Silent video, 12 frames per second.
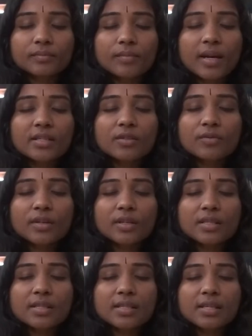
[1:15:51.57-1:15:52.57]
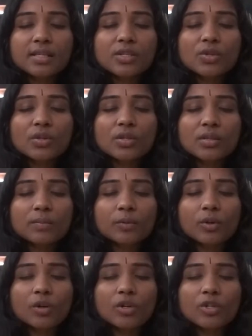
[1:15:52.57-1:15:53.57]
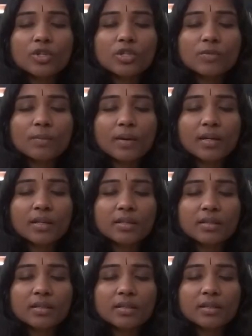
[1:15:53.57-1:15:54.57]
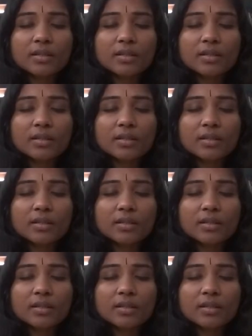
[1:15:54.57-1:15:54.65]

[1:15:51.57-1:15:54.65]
My dear friends, it is your subconscious mind